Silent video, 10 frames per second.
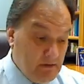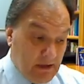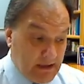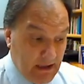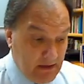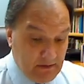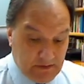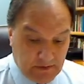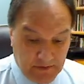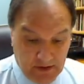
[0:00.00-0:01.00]
Again,
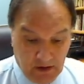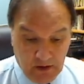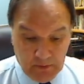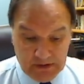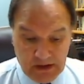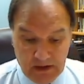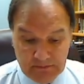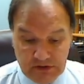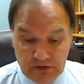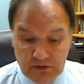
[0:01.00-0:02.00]
so that all would
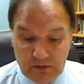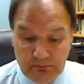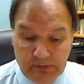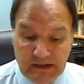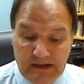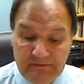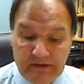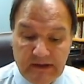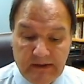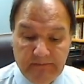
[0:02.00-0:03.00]
come to believe
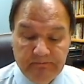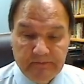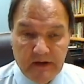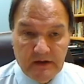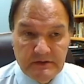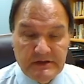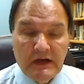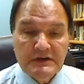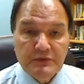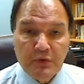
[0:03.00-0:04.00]
in him.
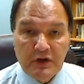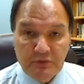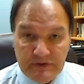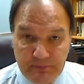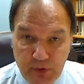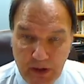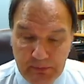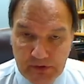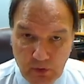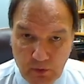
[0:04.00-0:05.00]
John's work was
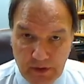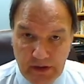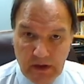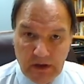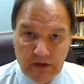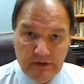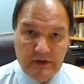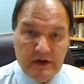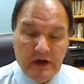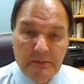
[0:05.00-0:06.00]
preparatory to
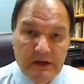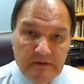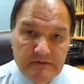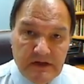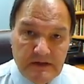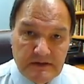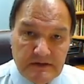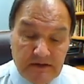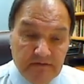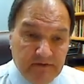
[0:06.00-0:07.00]
the coming of
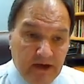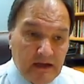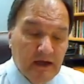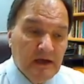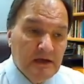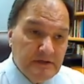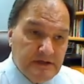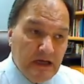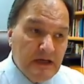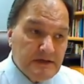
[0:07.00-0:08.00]
Jesus. And in fact,
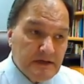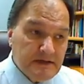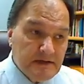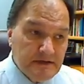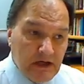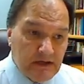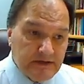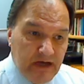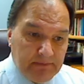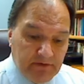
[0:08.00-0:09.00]
Jesus in John
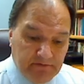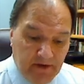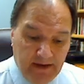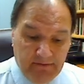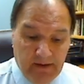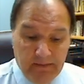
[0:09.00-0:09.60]
chapter 5